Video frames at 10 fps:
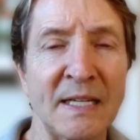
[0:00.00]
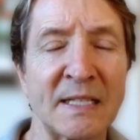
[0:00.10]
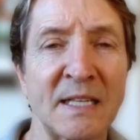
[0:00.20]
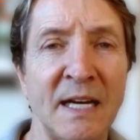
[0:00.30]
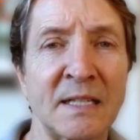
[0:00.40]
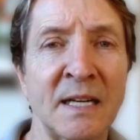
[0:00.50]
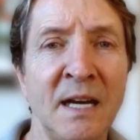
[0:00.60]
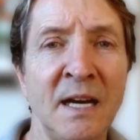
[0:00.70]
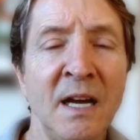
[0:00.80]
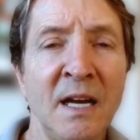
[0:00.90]
is
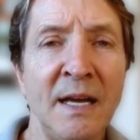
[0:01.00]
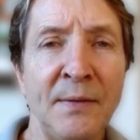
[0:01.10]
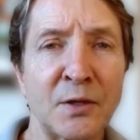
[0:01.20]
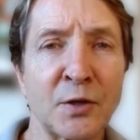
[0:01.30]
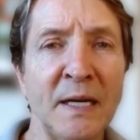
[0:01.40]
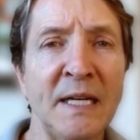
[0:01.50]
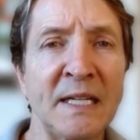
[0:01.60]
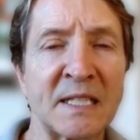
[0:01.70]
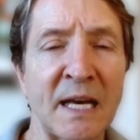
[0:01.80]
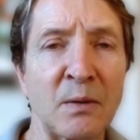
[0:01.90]
that in the
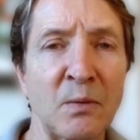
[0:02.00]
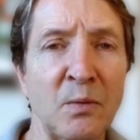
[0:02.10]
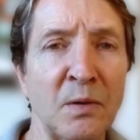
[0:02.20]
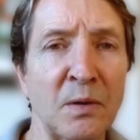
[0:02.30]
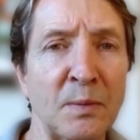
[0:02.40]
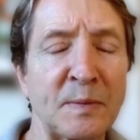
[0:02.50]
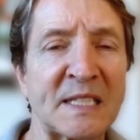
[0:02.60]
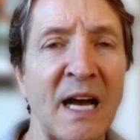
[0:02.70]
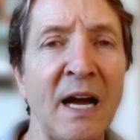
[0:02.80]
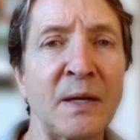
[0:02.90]
treaties that were
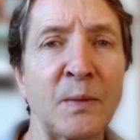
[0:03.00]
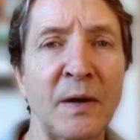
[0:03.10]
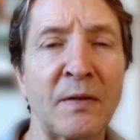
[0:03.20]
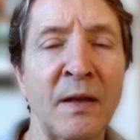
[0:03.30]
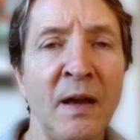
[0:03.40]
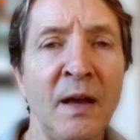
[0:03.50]
signed with